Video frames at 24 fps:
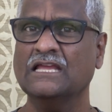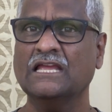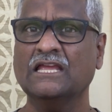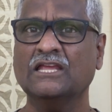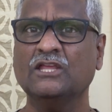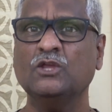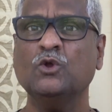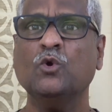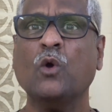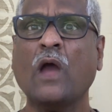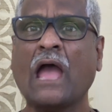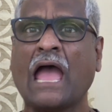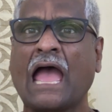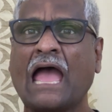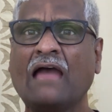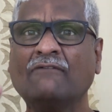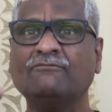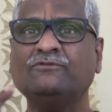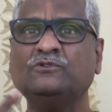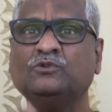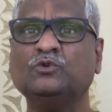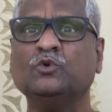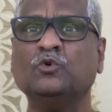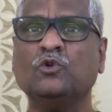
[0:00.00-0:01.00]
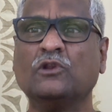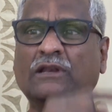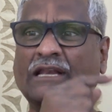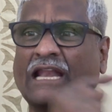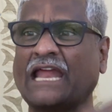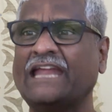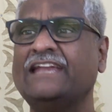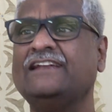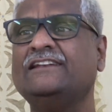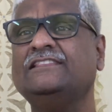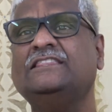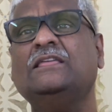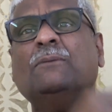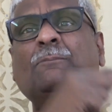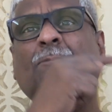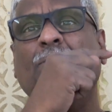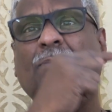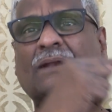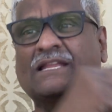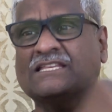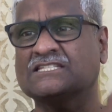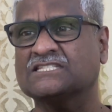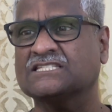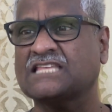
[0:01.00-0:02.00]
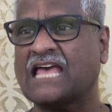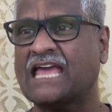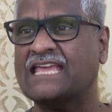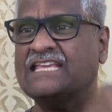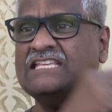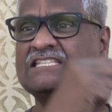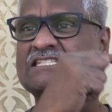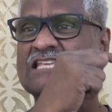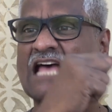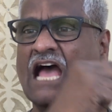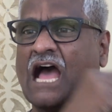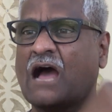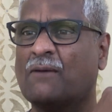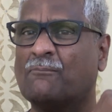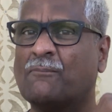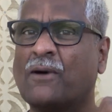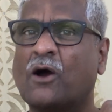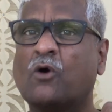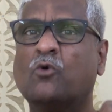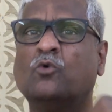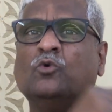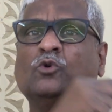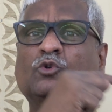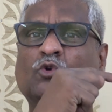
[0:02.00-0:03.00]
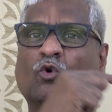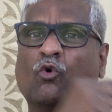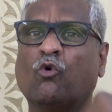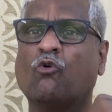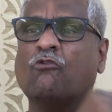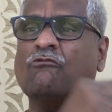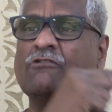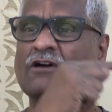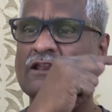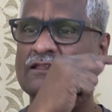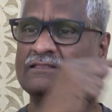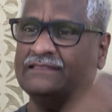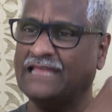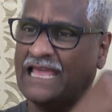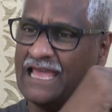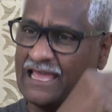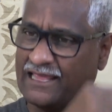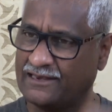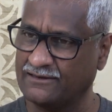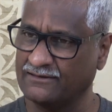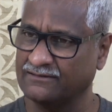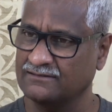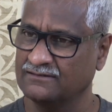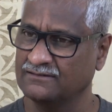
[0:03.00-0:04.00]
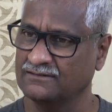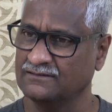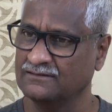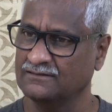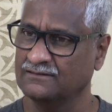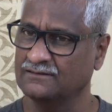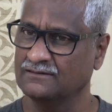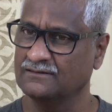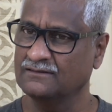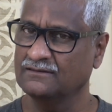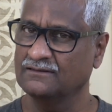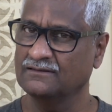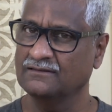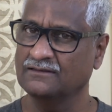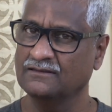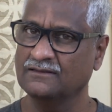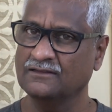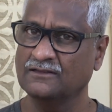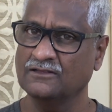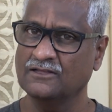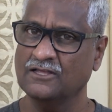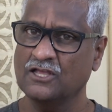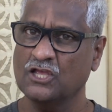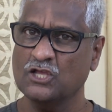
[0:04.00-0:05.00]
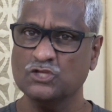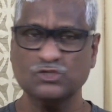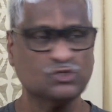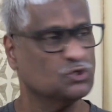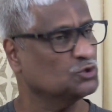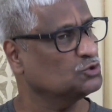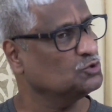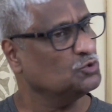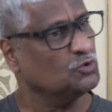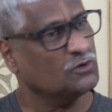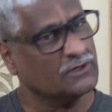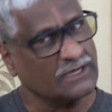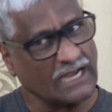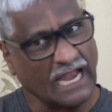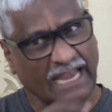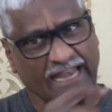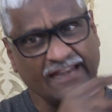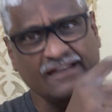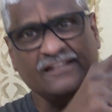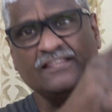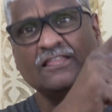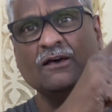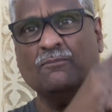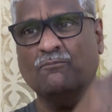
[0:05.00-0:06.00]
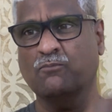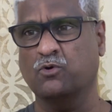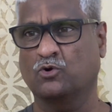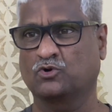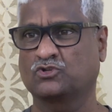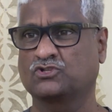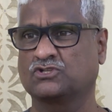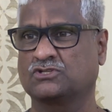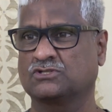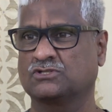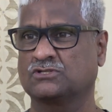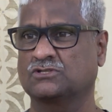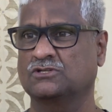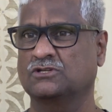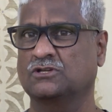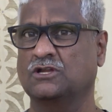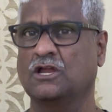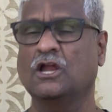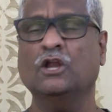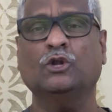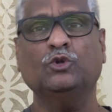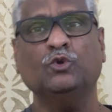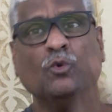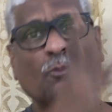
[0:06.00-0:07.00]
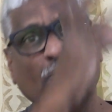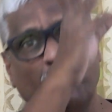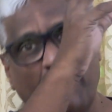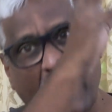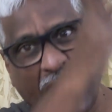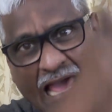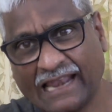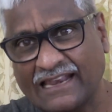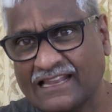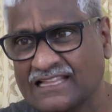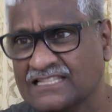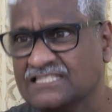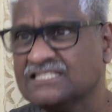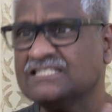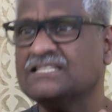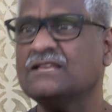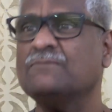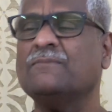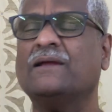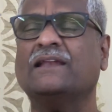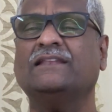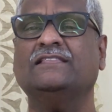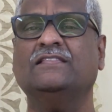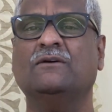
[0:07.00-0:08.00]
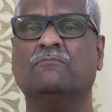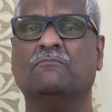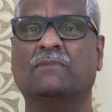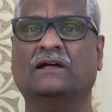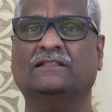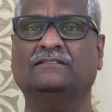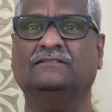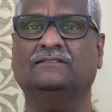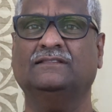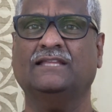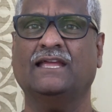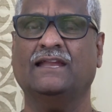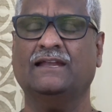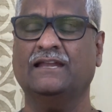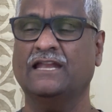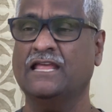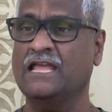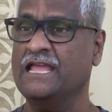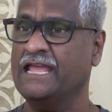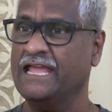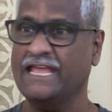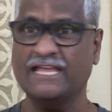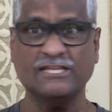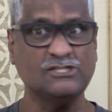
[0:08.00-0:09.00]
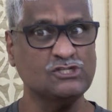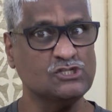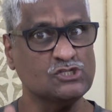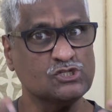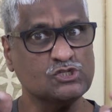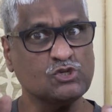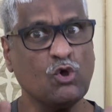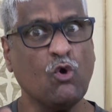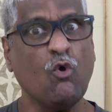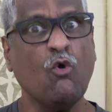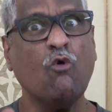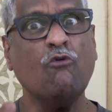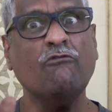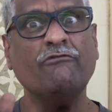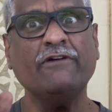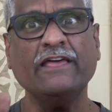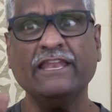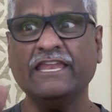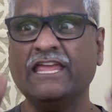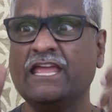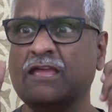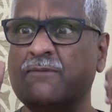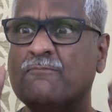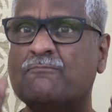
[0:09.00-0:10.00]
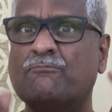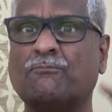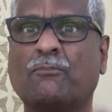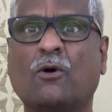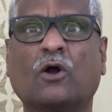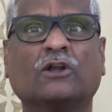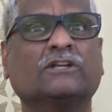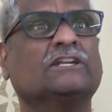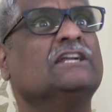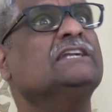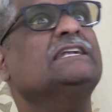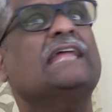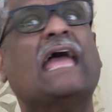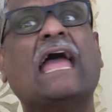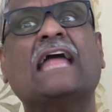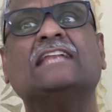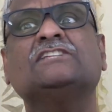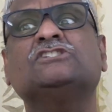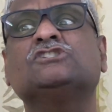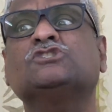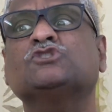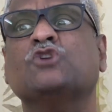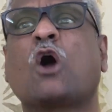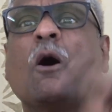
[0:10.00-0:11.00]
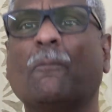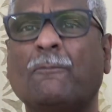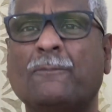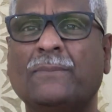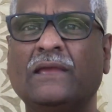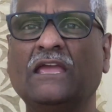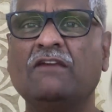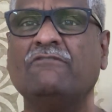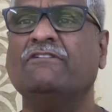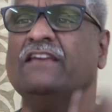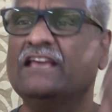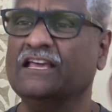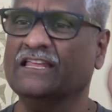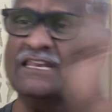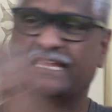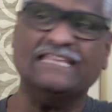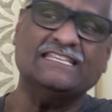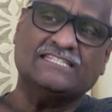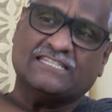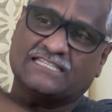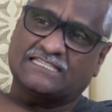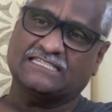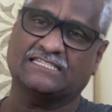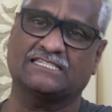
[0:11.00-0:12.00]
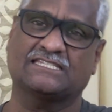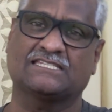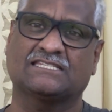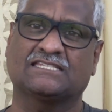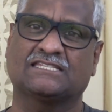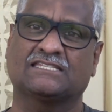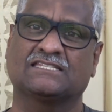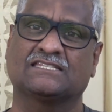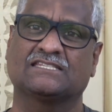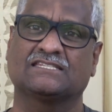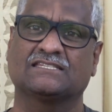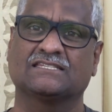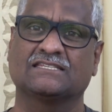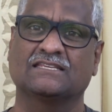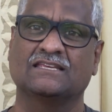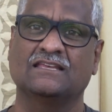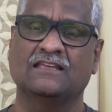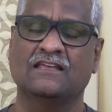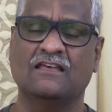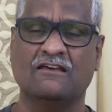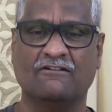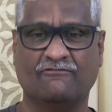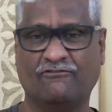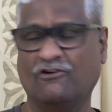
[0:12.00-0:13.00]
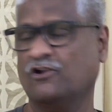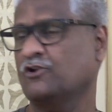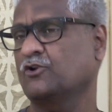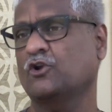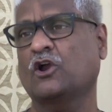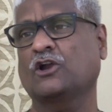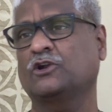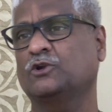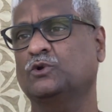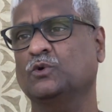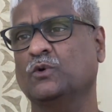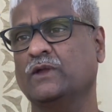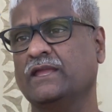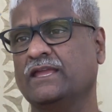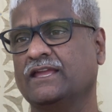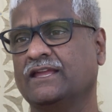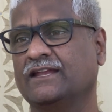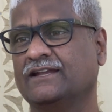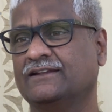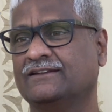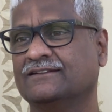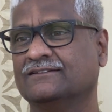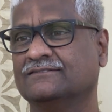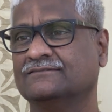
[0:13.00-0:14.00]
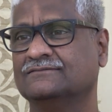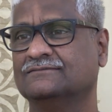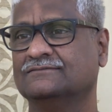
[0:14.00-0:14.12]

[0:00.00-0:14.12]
You have to write the precise amount over there. So to write the books, to balance them at the month end is so very important, and stop giving reasons for not doing it.